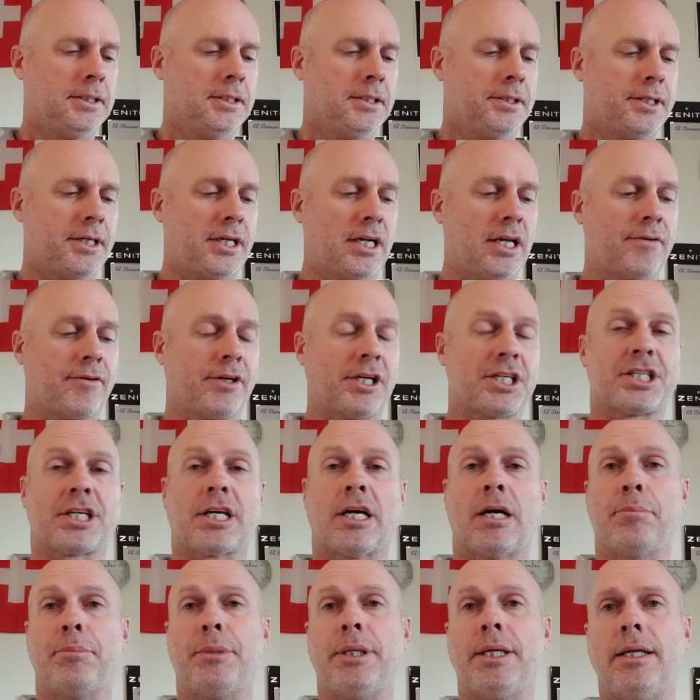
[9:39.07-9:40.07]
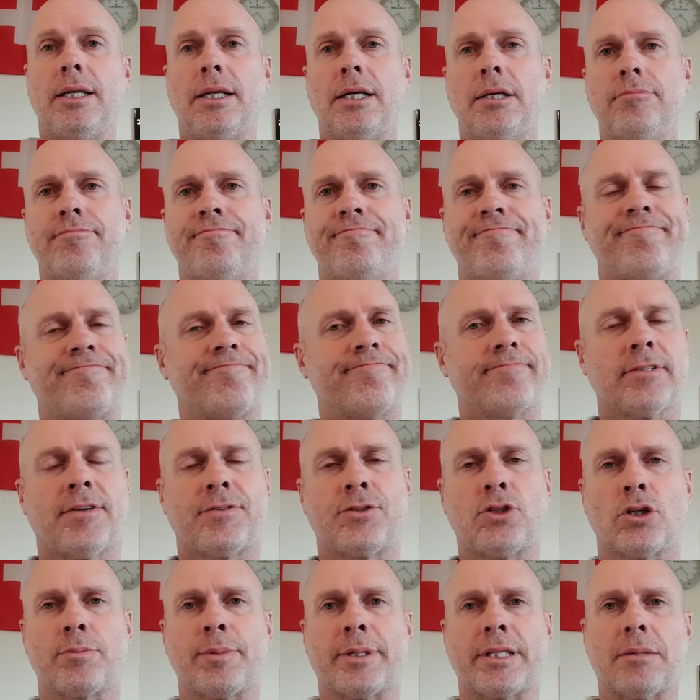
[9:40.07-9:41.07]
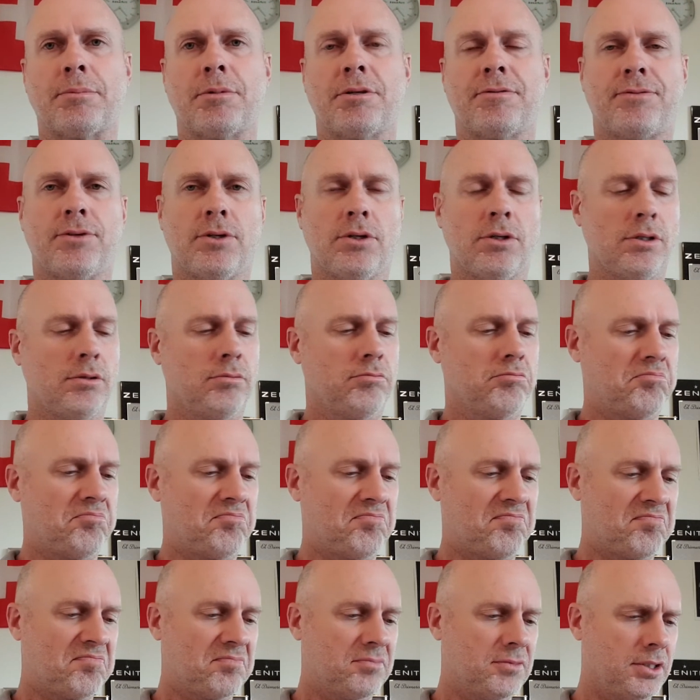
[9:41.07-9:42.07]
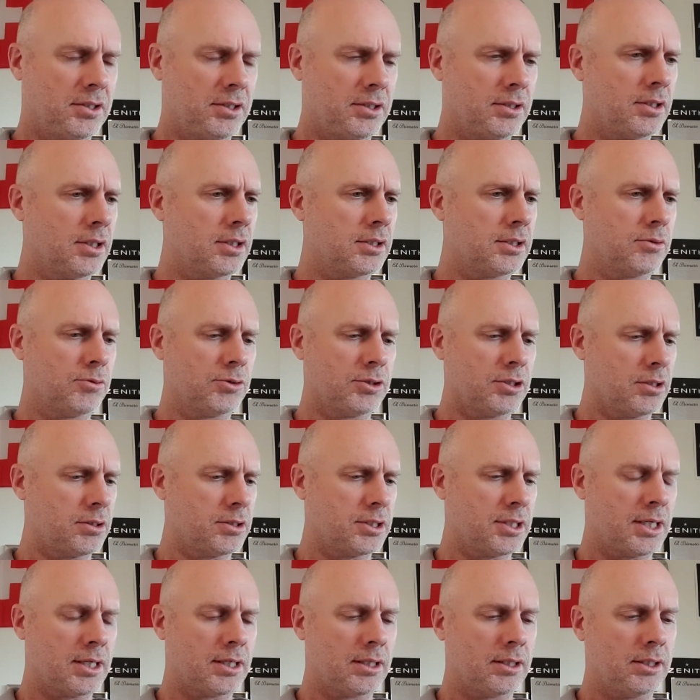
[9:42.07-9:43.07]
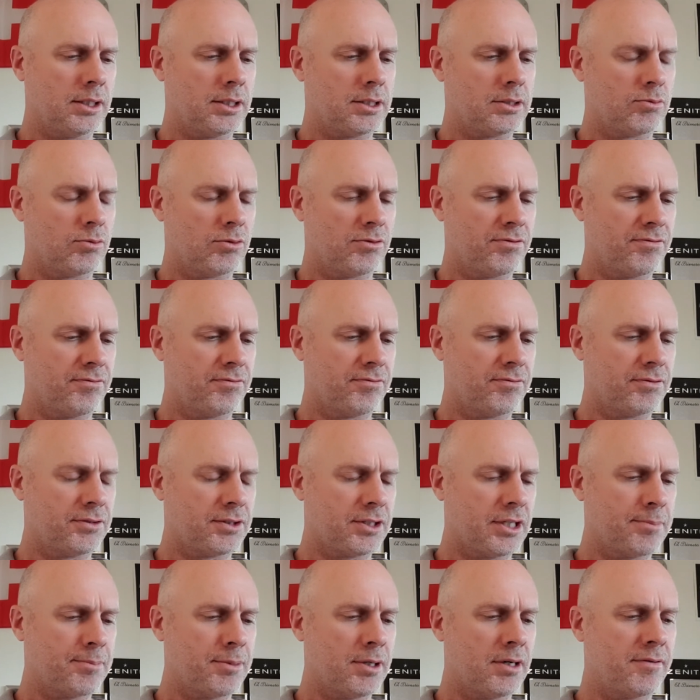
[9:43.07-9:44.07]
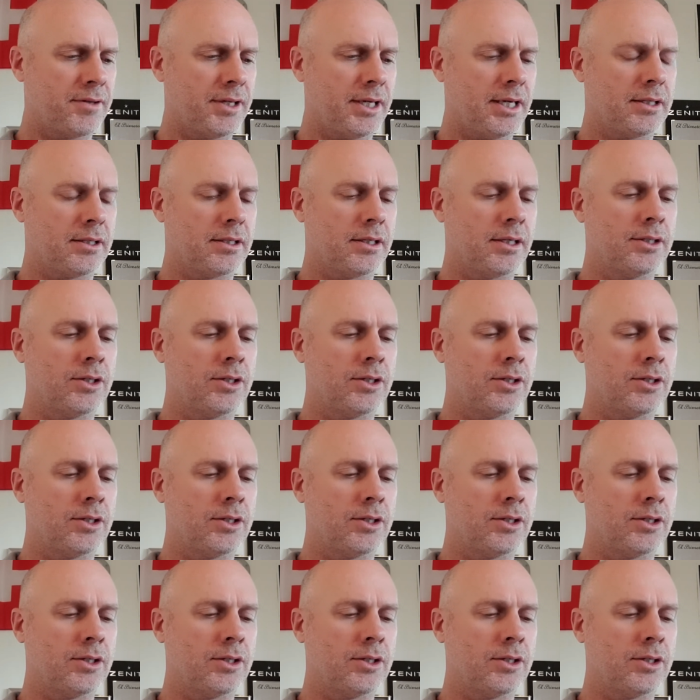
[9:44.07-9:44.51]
Then I have Richard Mille. I've talked about that before. I think actually was at the start of the list. We'll skip over that.